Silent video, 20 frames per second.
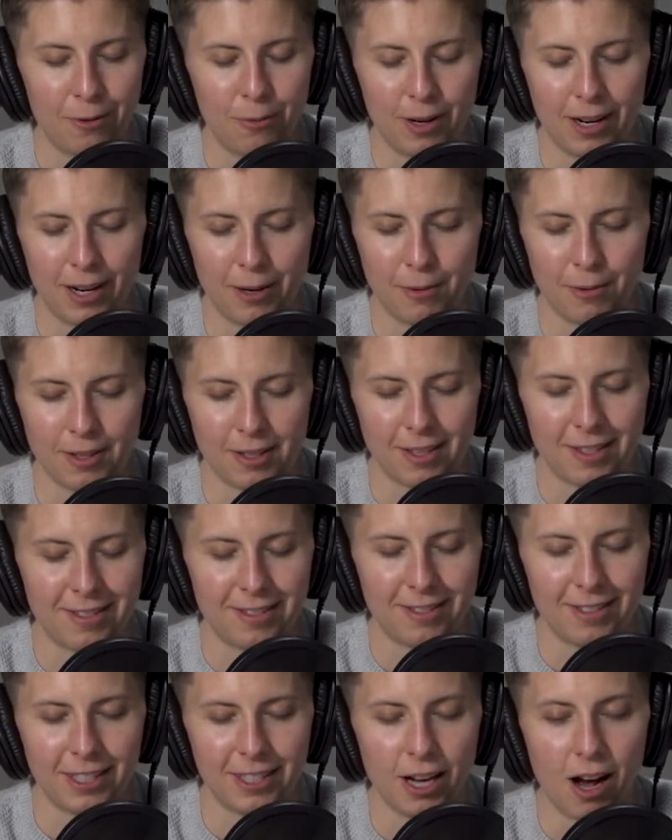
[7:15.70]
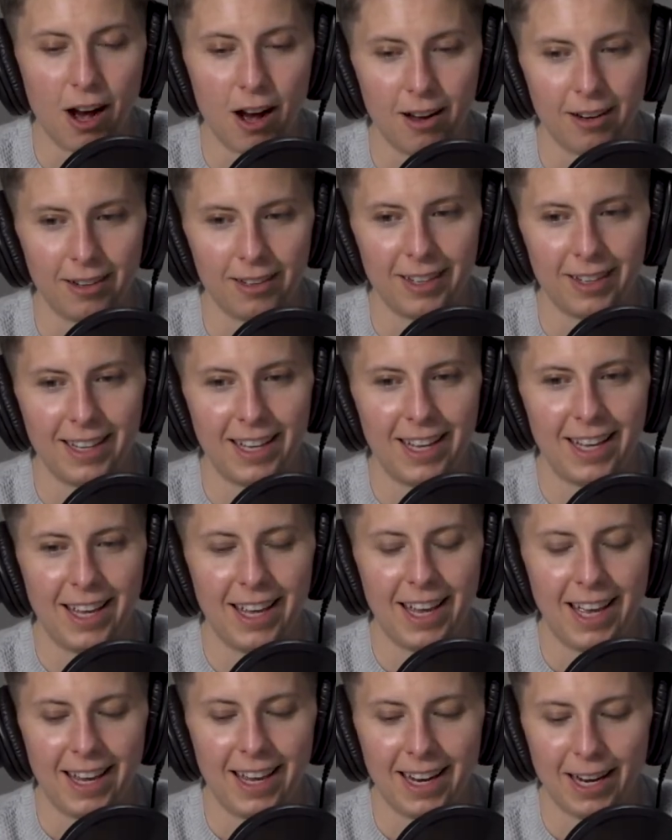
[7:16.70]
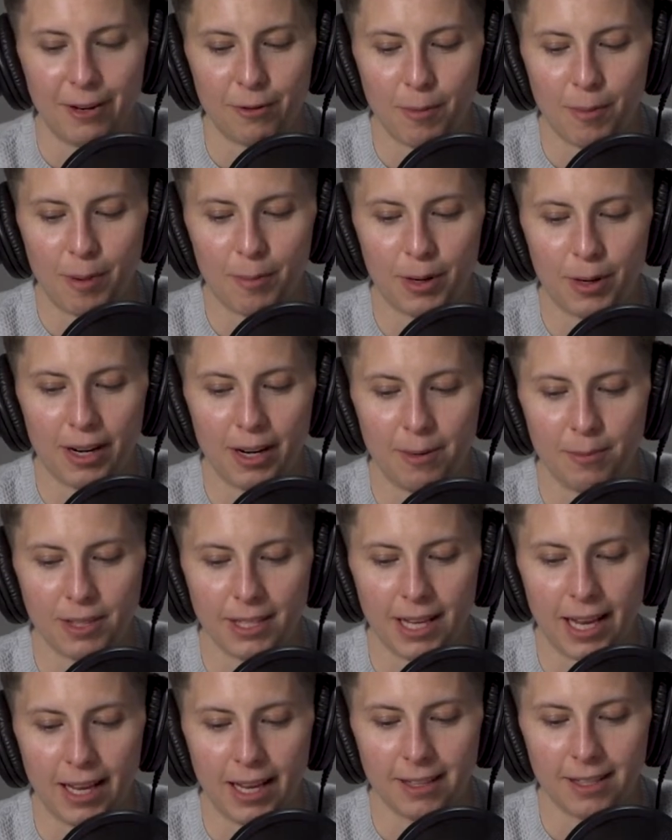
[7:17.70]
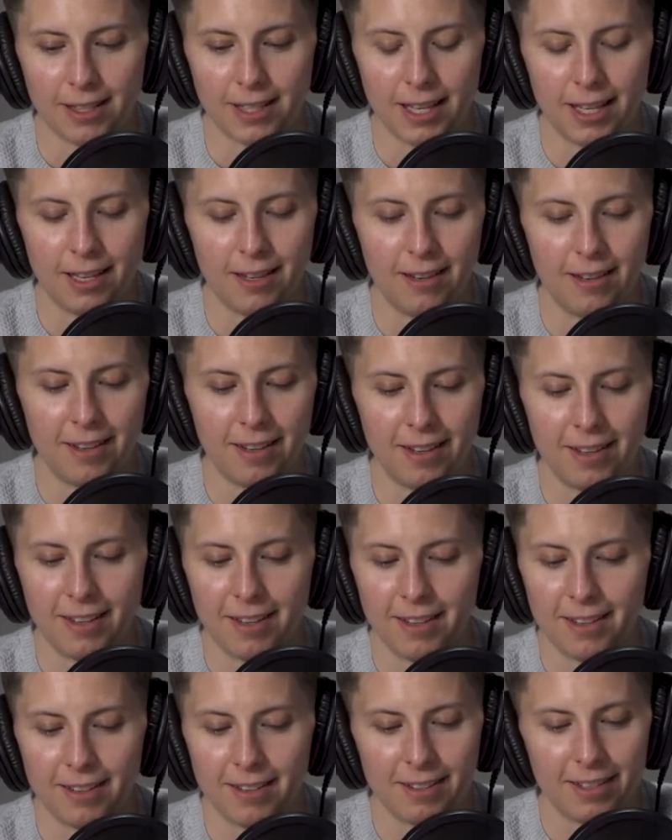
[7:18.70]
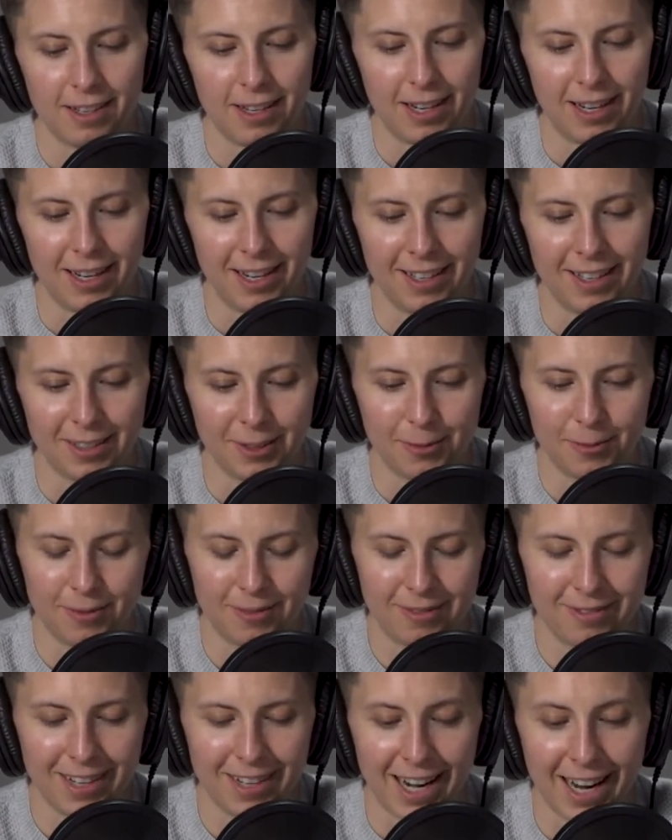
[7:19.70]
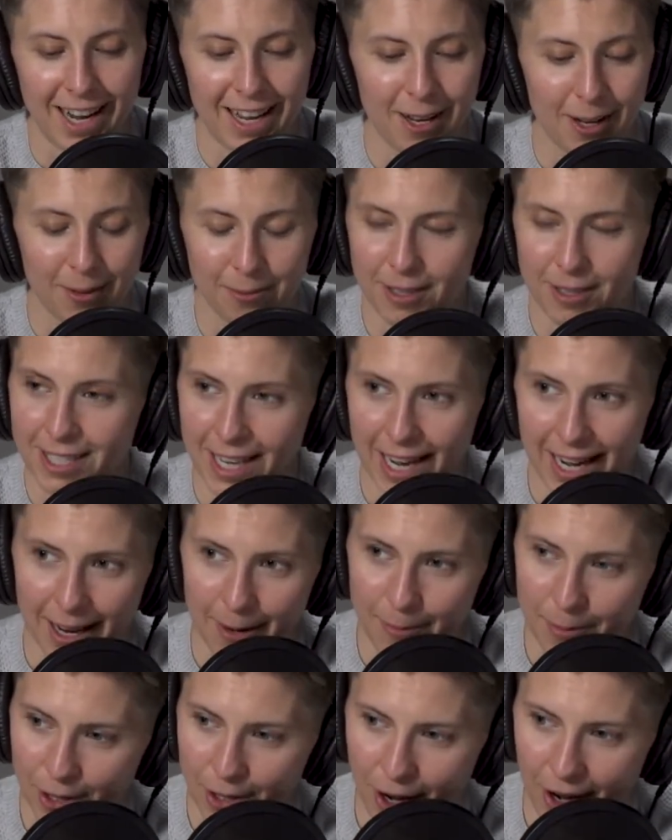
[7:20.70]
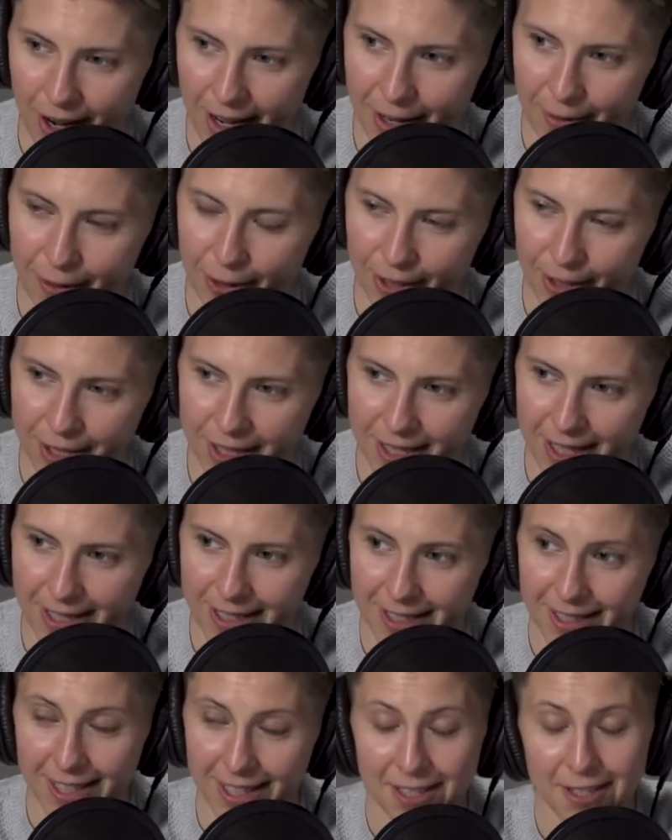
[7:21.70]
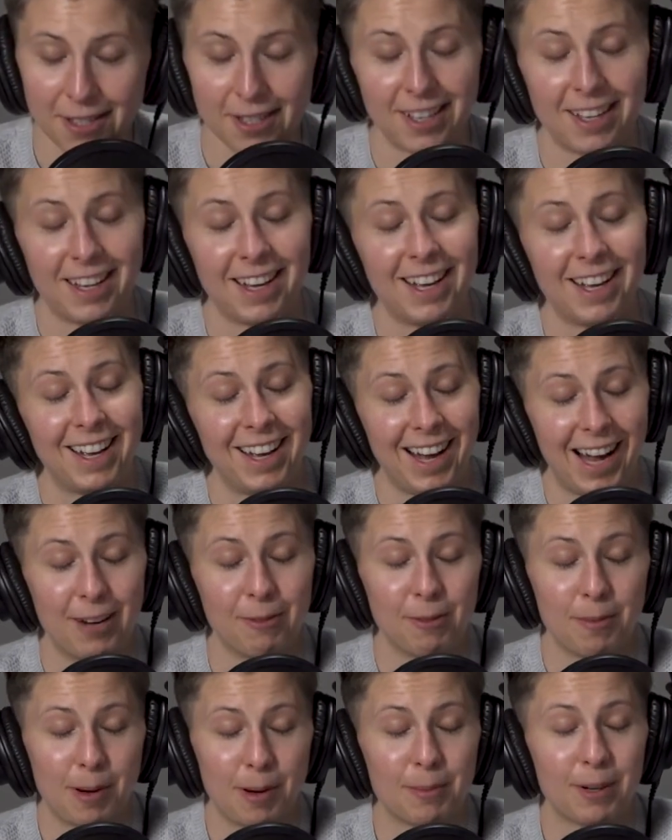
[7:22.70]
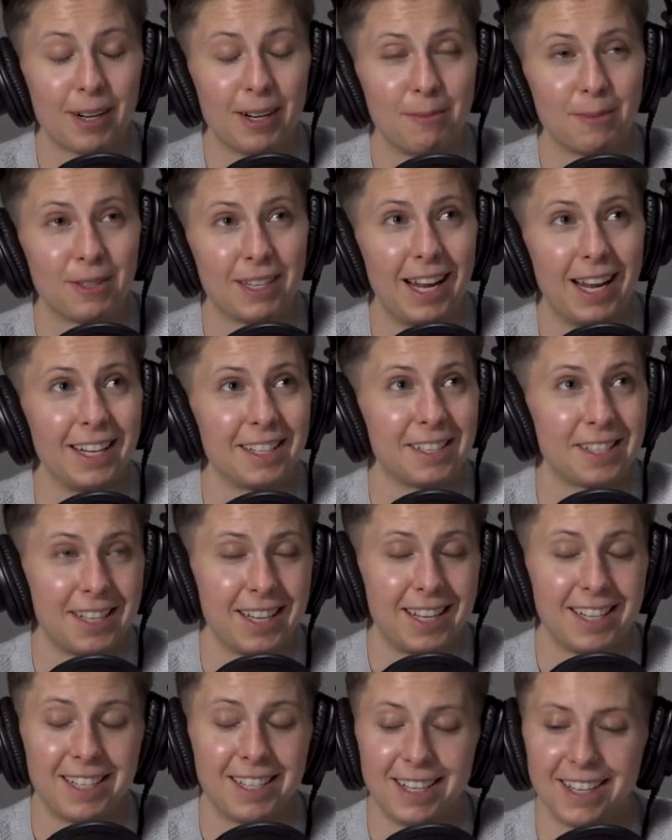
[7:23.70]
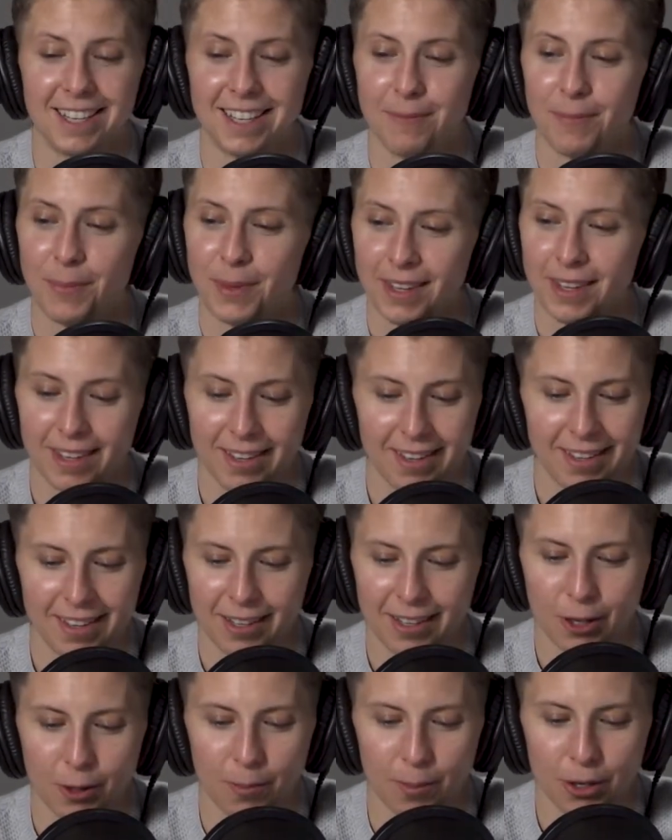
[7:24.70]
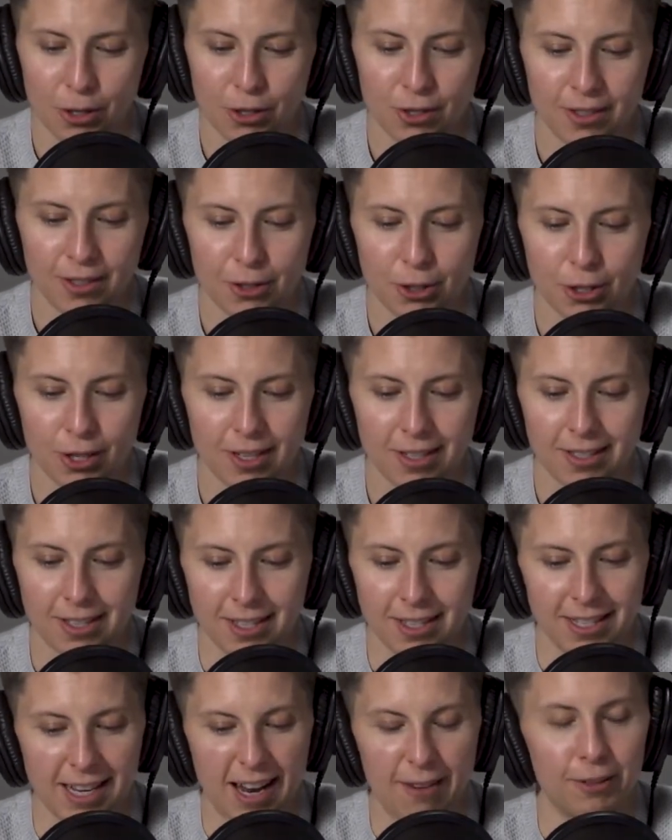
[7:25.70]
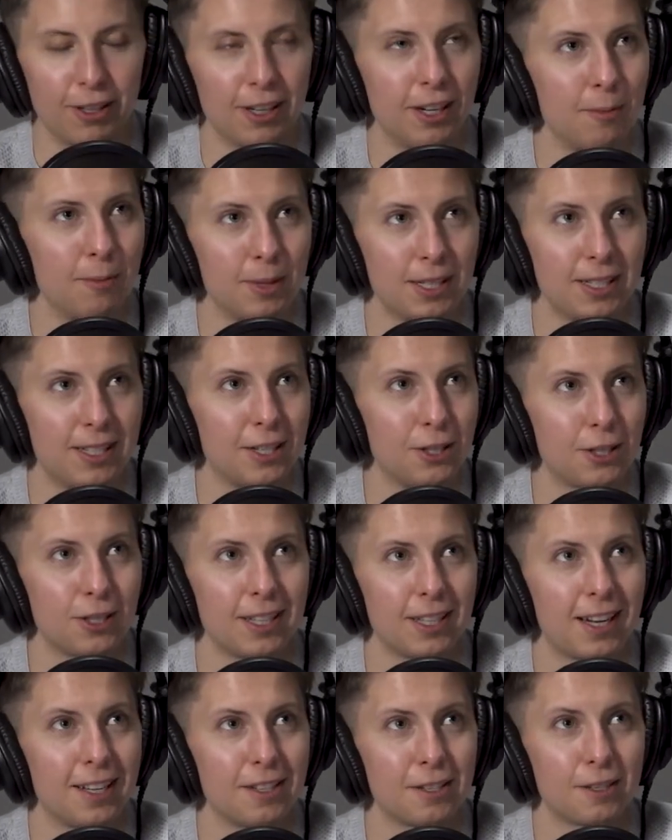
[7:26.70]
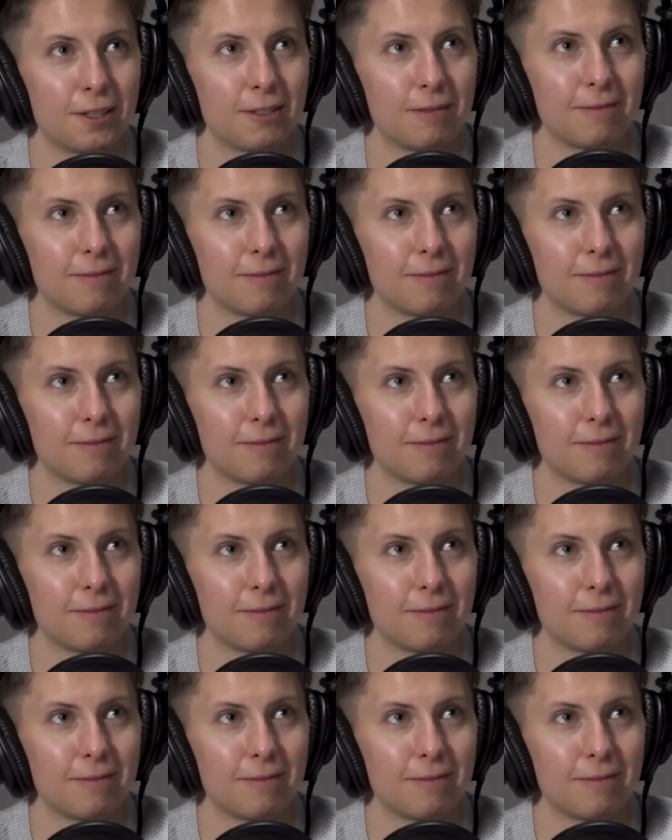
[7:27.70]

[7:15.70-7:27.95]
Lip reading: when I was young. And I remember him saying, Sid, Dad, I'm sorry if you're listening to this. I remember him saying, Sid, commercial insurance is never going to be digitized.